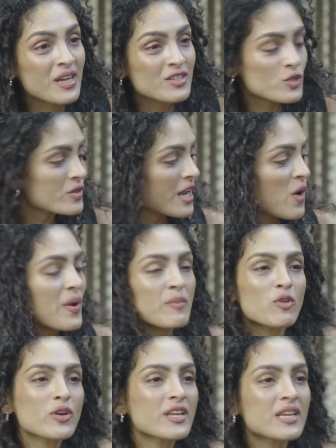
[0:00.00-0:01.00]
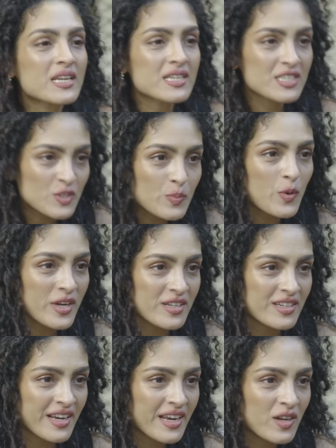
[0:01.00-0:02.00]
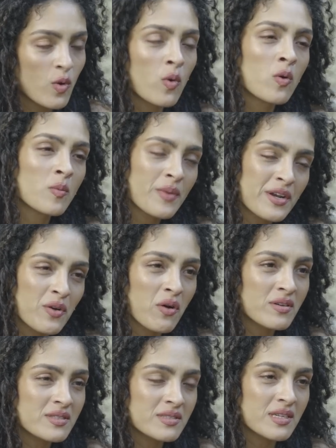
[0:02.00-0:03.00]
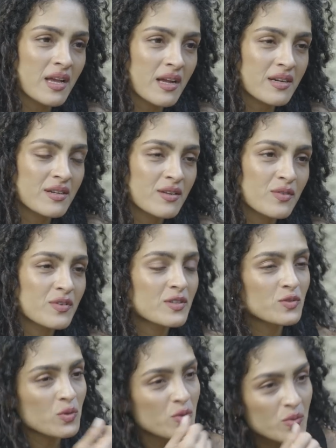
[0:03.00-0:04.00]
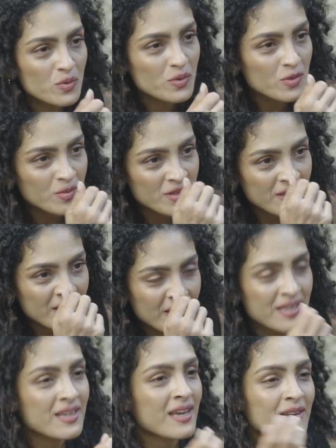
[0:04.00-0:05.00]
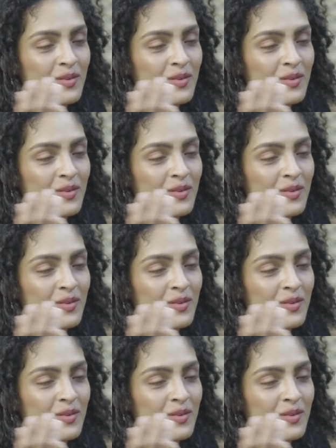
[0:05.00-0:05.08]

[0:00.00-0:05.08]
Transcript: so now I'm not getting disappointed, right? Oh, my dog is reactive. He's so rude to me. He